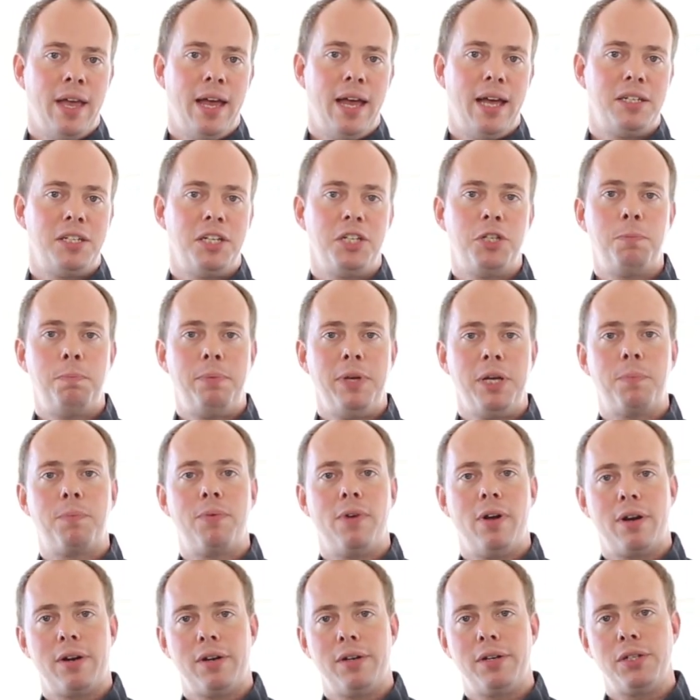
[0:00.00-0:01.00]
as its big
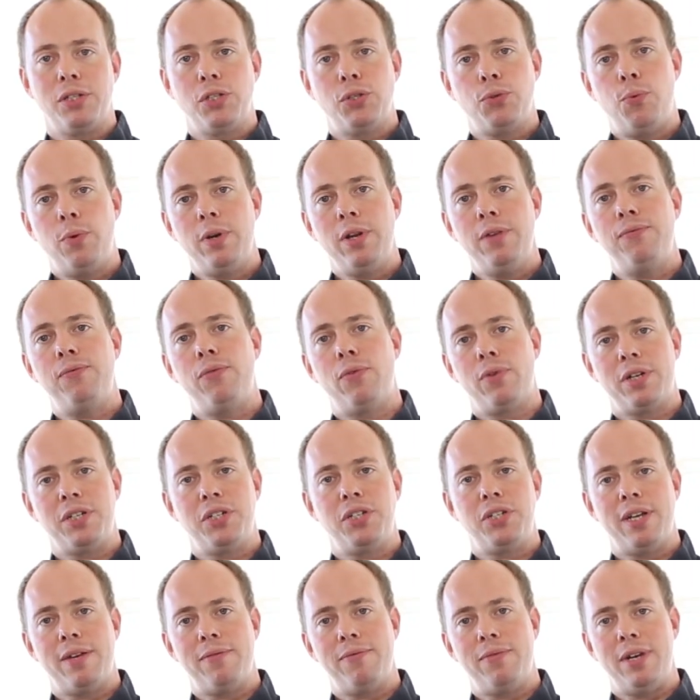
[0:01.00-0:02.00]
brother, the
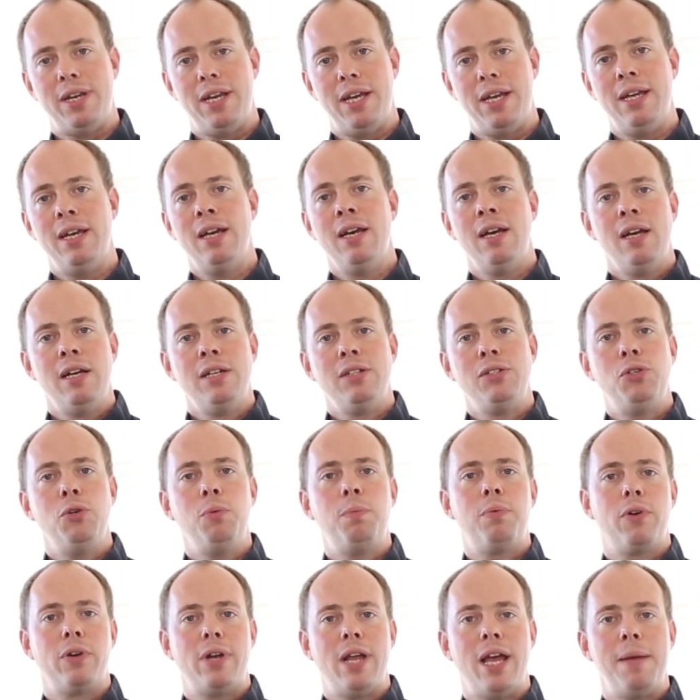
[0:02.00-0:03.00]
24-70
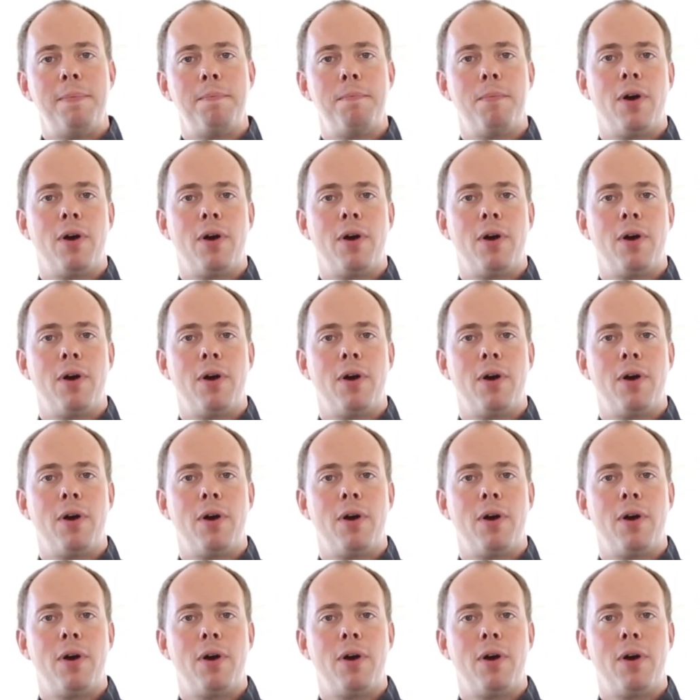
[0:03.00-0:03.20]
2.8